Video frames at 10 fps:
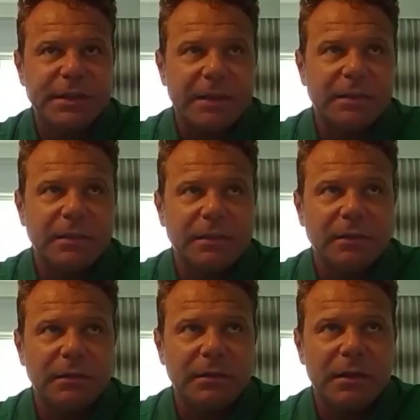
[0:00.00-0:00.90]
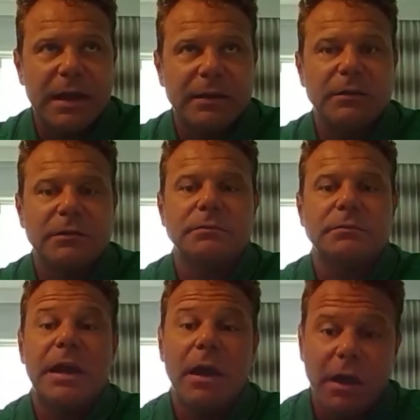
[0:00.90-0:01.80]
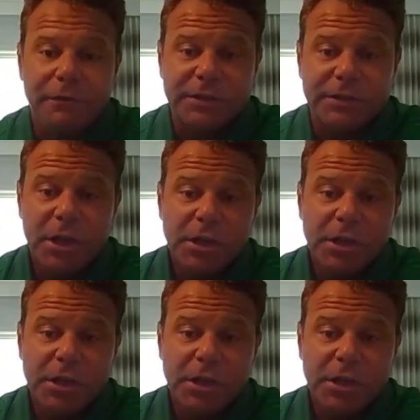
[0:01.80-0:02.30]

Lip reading: at my office.